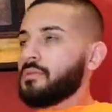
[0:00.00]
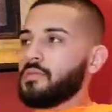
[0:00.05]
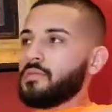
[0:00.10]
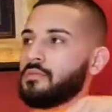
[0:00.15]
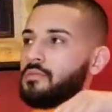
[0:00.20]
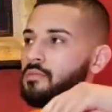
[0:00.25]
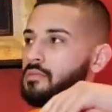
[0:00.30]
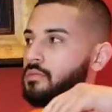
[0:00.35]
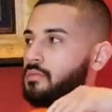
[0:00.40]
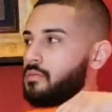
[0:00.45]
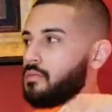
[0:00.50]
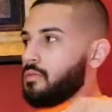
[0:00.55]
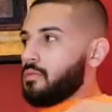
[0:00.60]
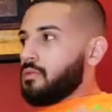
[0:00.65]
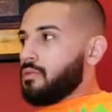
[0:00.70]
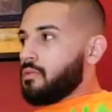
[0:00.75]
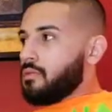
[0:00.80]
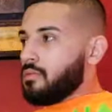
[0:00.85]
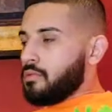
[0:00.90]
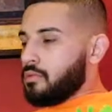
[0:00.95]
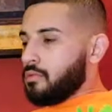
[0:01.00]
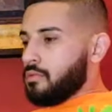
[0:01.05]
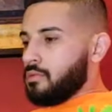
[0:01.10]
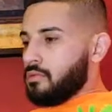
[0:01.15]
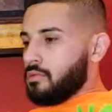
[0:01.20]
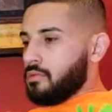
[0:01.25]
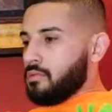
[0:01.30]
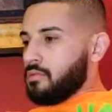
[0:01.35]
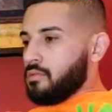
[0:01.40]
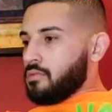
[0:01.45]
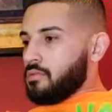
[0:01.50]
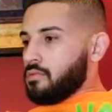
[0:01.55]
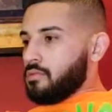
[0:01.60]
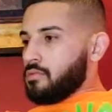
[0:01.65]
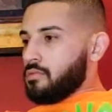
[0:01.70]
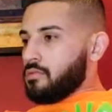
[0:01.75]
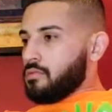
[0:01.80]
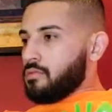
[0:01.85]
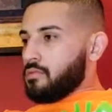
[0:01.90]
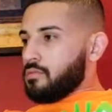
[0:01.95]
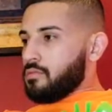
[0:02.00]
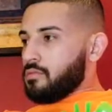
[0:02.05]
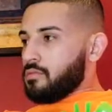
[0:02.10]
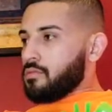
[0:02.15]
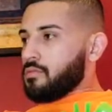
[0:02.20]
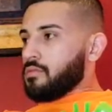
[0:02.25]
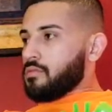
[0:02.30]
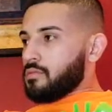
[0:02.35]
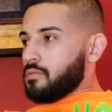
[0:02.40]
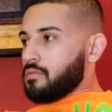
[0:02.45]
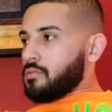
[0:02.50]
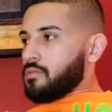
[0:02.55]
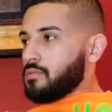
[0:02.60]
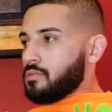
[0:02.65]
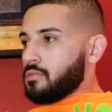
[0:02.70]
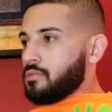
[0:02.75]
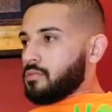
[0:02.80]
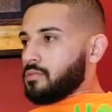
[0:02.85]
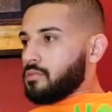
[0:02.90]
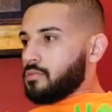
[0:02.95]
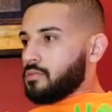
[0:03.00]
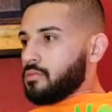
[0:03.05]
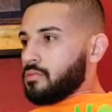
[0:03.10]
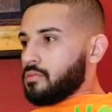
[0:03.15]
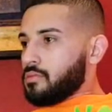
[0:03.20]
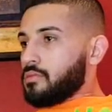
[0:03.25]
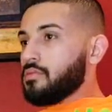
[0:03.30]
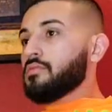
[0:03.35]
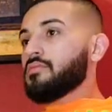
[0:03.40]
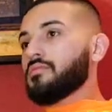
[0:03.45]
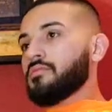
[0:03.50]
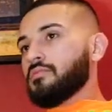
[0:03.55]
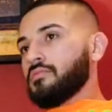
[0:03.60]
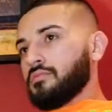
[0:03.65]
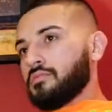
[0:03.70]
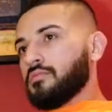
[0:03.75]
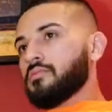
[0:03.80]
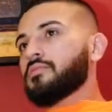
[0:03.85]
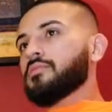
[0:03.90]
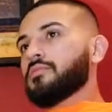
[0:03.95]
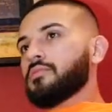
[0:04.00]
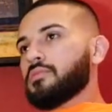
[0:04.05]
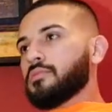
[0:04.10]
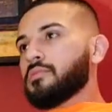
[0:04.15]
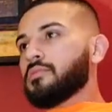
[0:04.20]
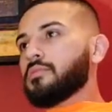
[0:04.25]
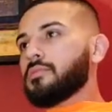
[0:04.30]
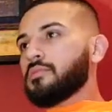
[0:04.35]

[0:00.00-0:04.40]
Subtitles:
(not speaking)